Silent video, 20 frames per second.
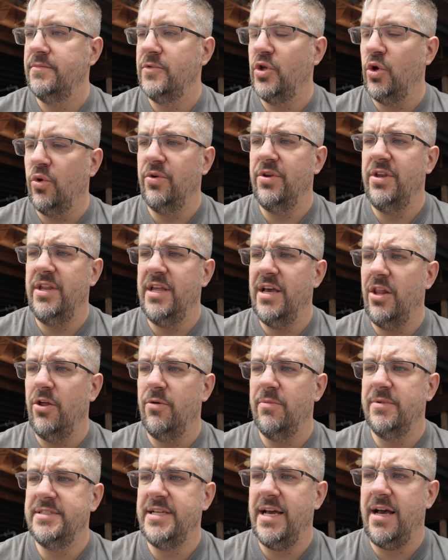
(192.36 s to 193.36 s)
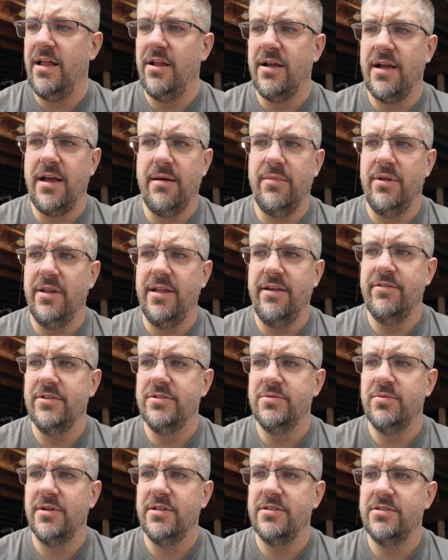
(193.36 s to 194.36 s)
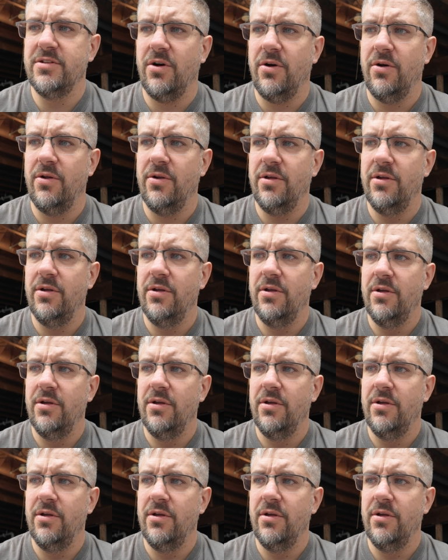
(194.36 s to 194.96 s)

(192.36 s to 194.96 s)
golden yellow metallic, I believe is what it's called.